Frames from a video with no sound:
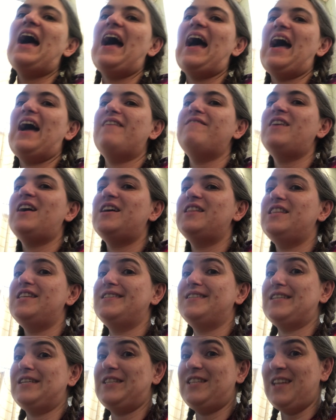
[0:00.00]
I've had
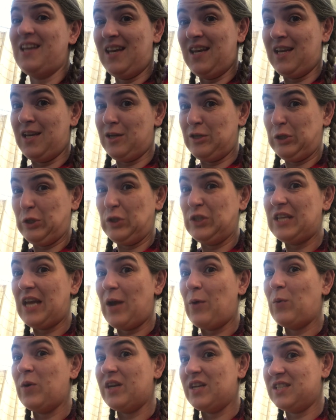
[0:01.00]
this on the needles,
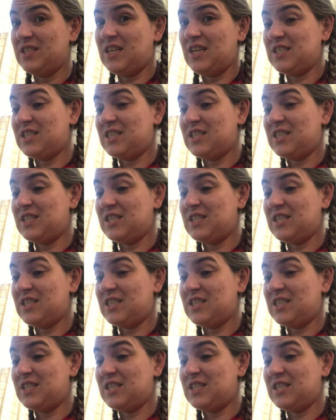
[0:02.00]
I want to say,